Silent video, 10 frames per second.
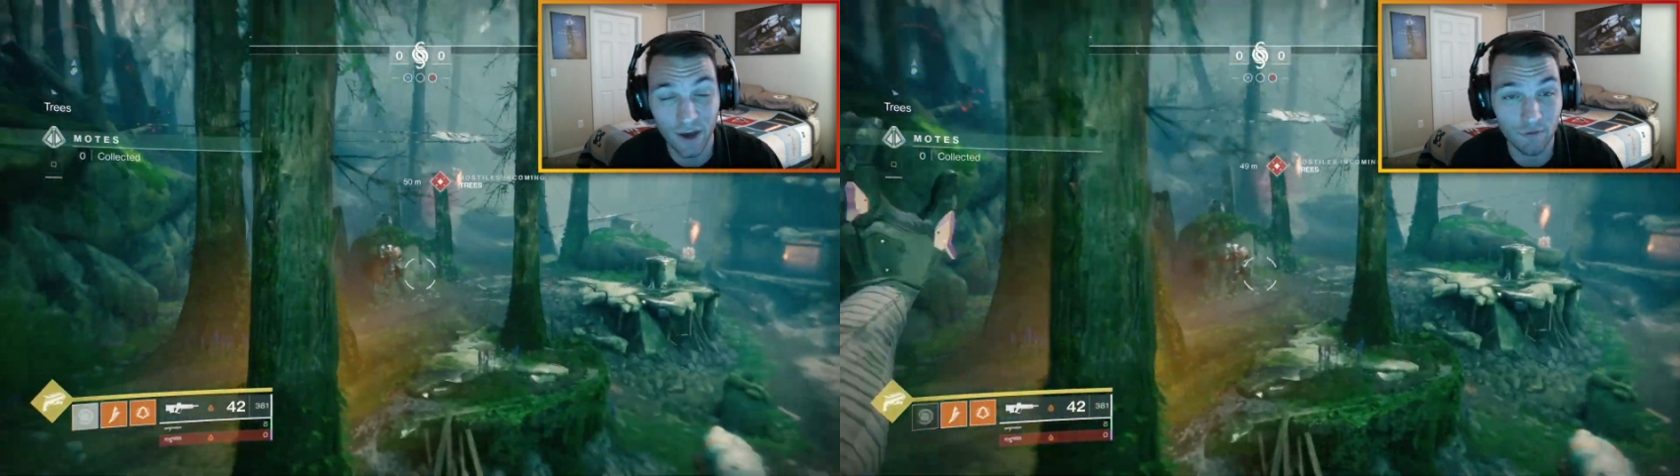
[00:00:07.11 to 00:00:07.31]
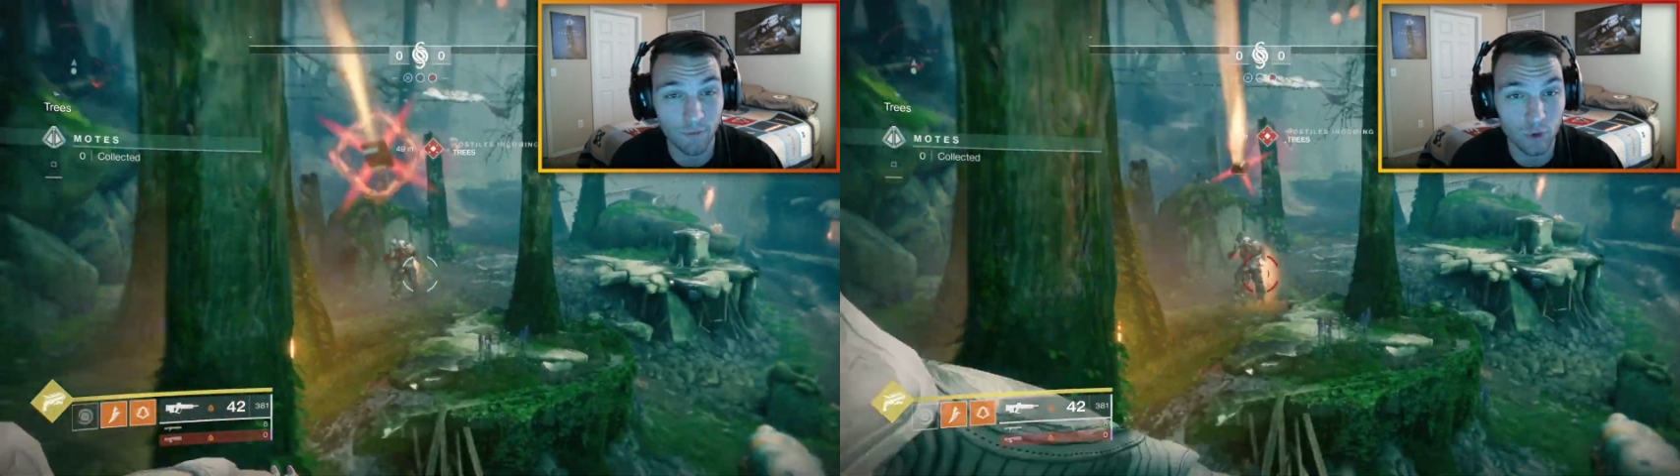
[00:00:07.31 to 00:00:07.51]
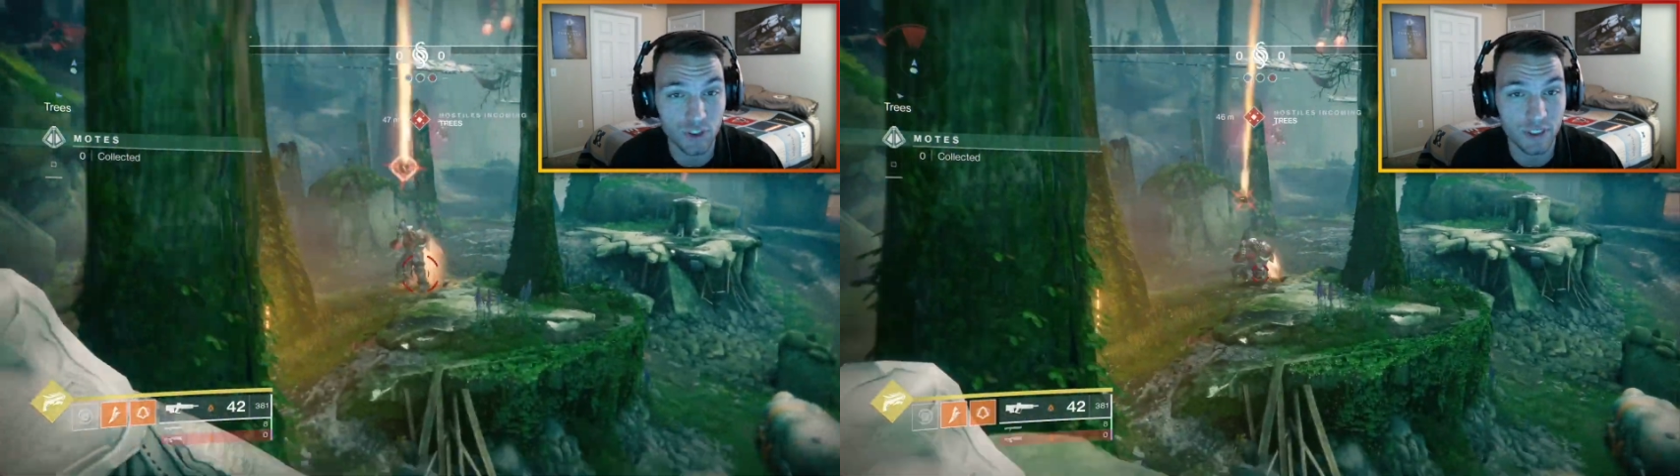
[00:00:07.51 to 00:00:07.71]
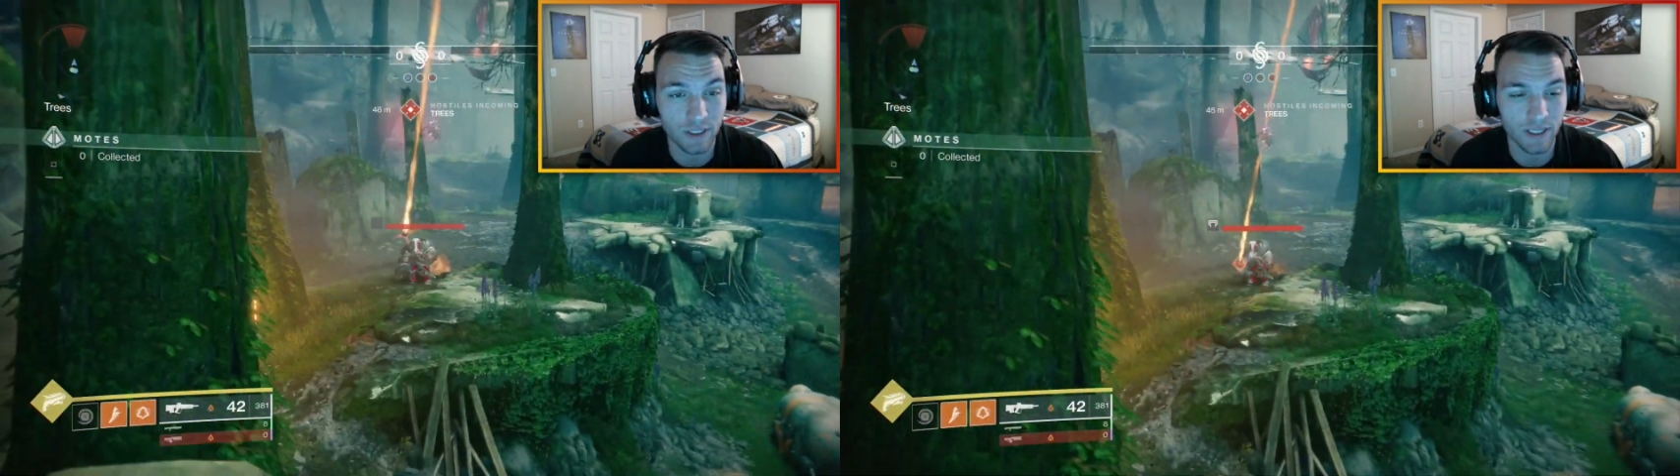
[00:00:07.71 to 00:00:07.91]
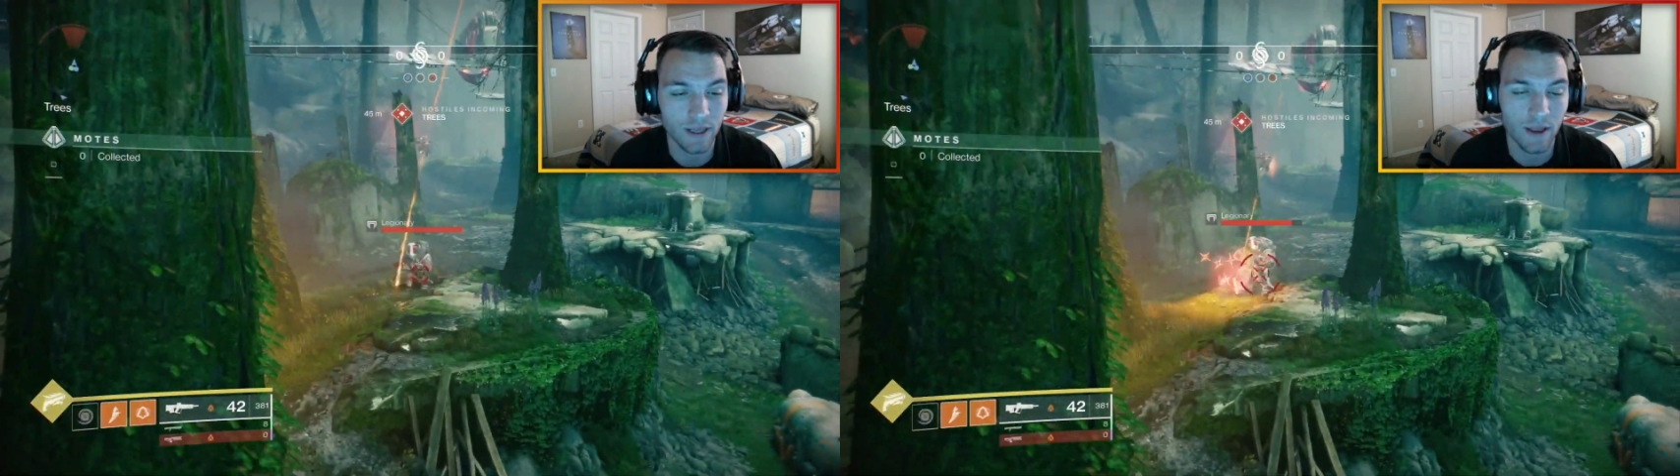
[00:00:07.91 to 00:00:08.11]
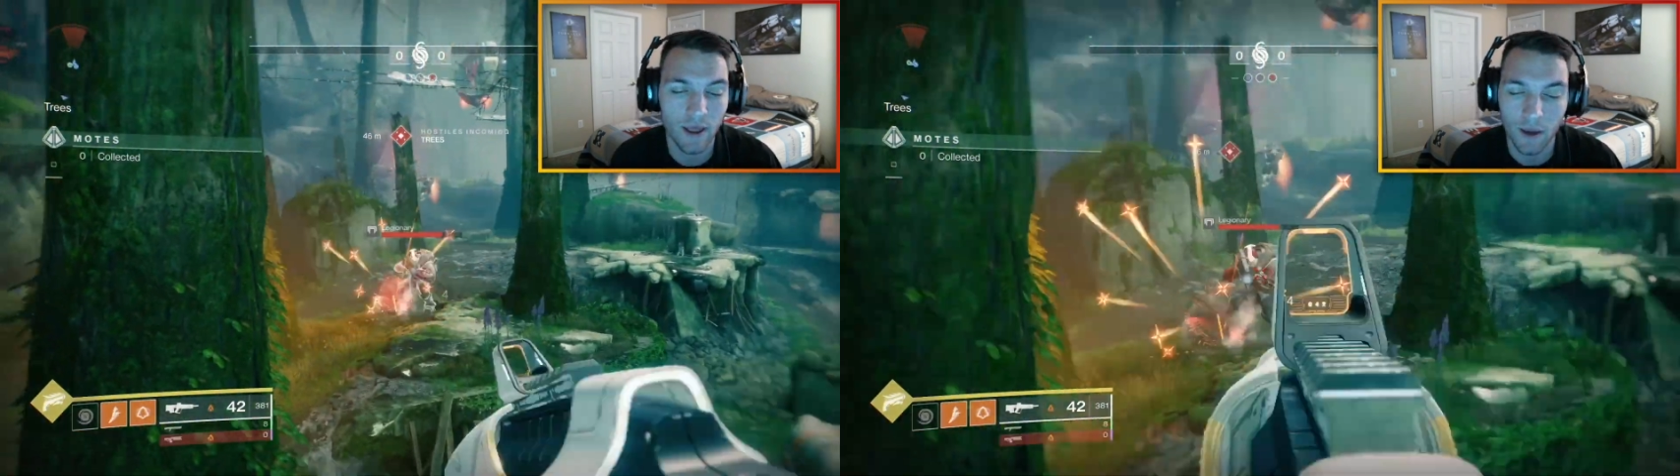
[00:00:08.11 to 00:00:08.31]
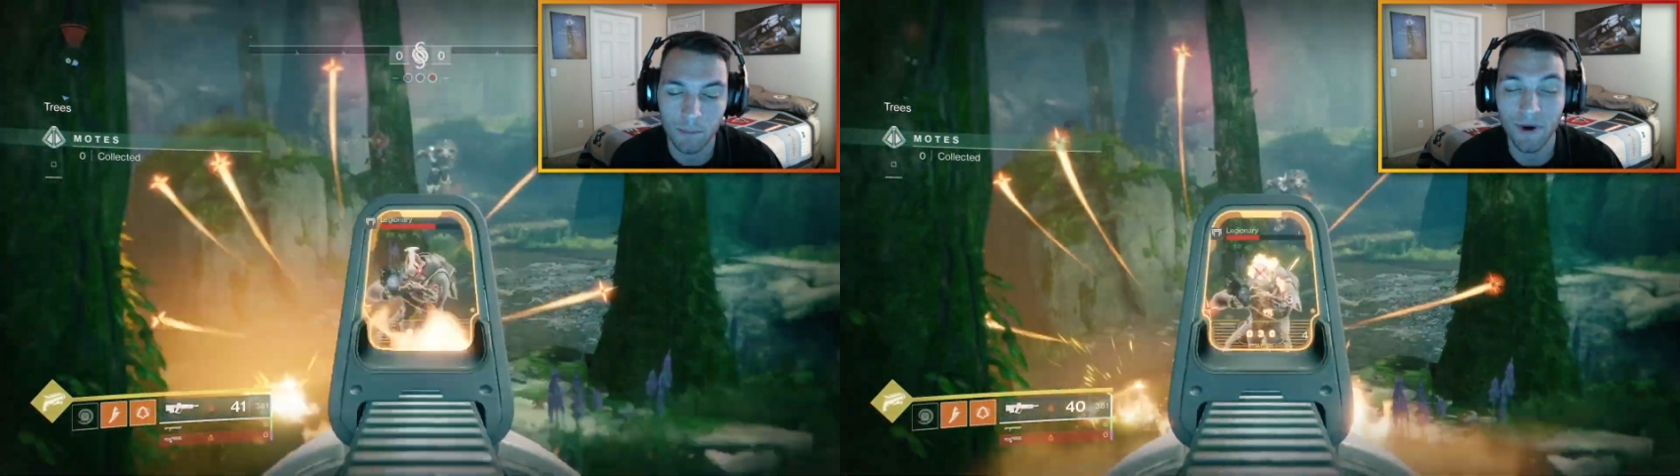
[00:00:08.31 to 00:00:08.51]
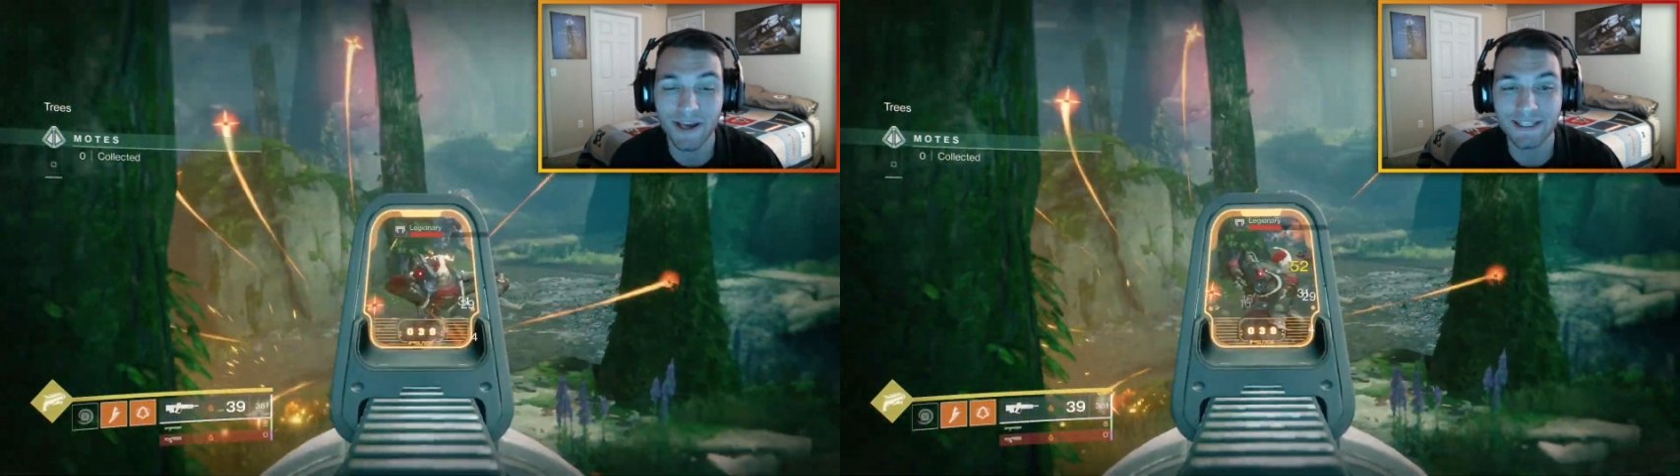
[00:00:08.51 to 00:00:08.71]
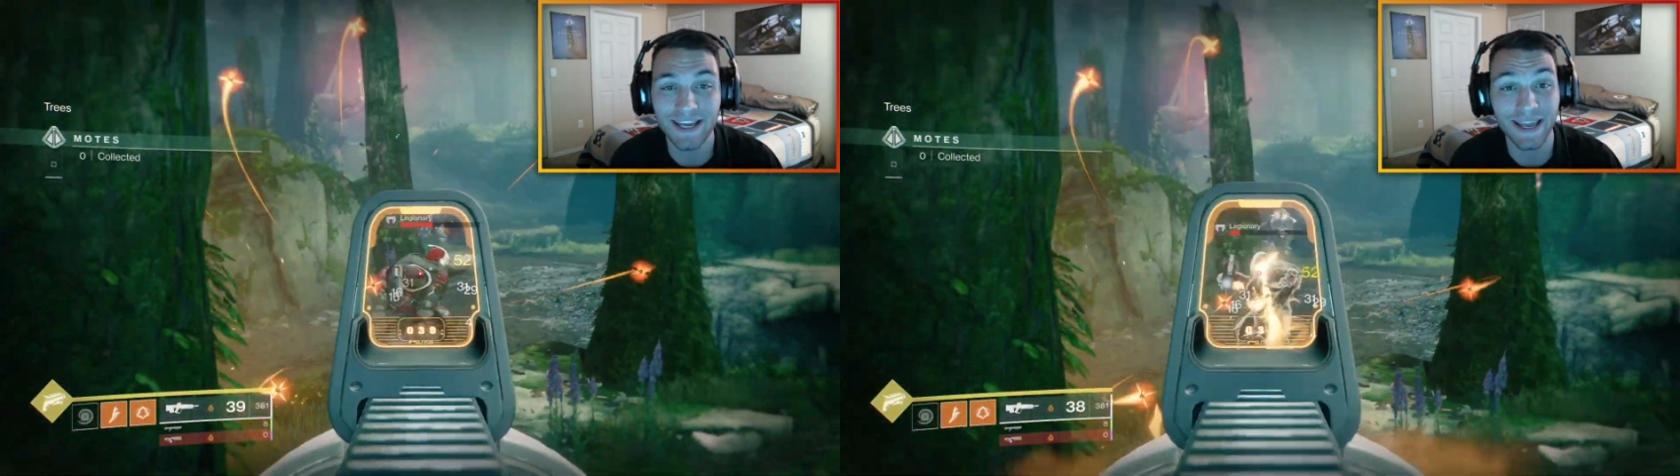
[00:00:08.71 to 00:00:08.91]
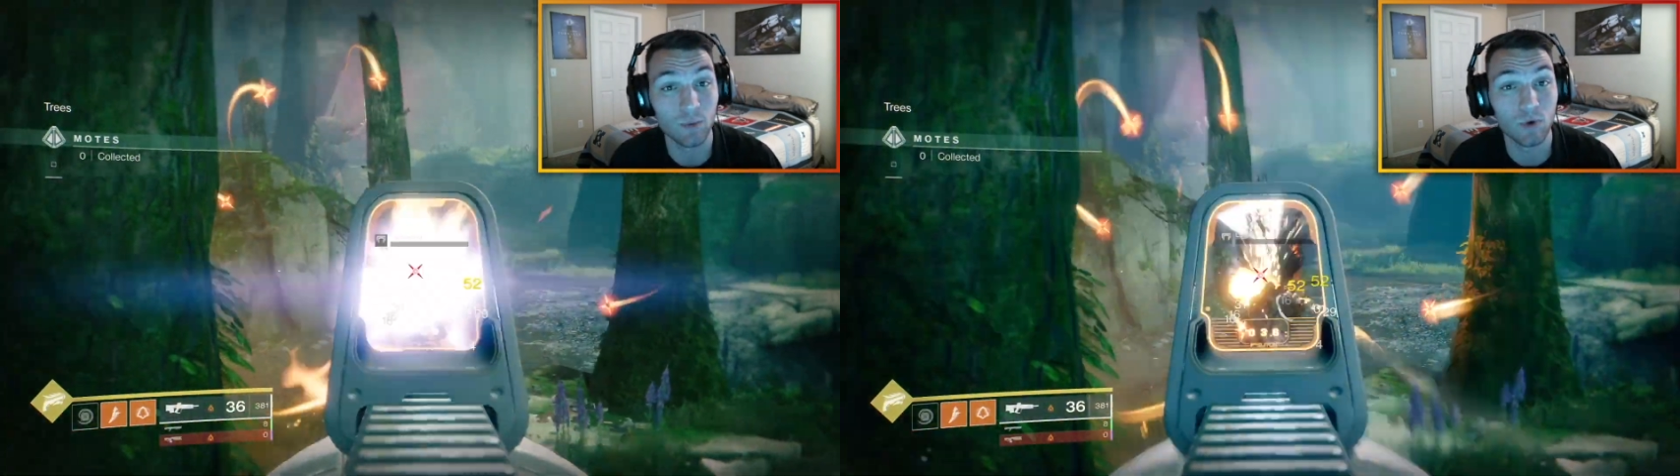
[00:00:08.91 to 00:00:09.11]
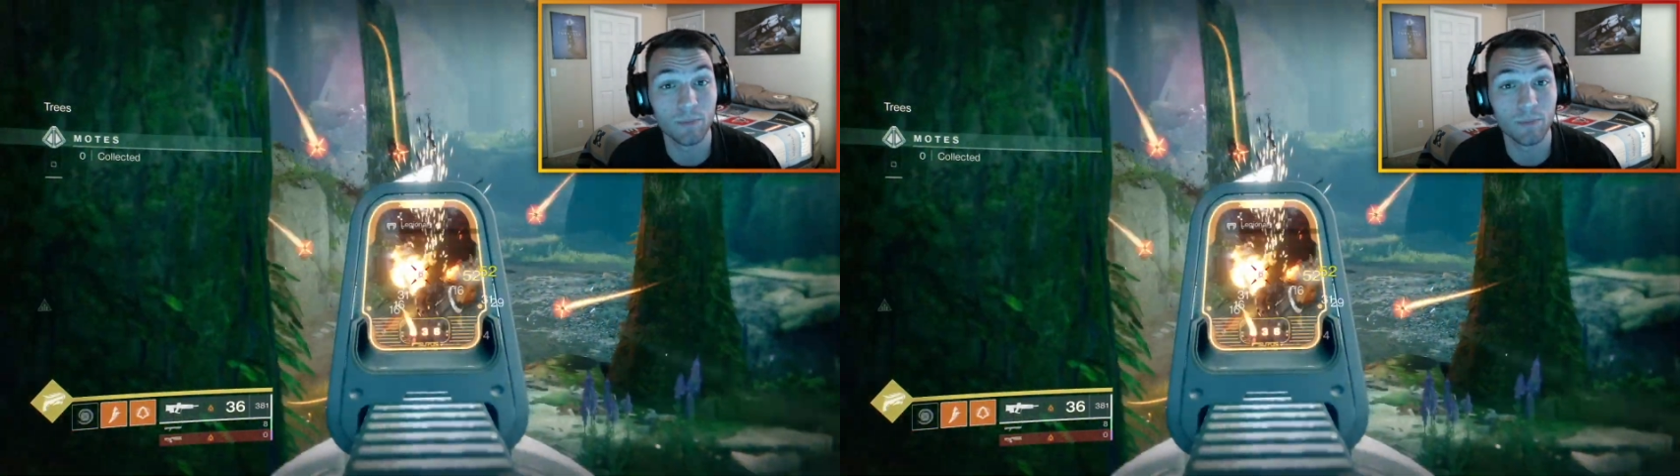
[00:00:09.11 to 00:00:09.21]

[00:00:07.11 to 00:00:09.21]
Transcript: unfortunately, but it will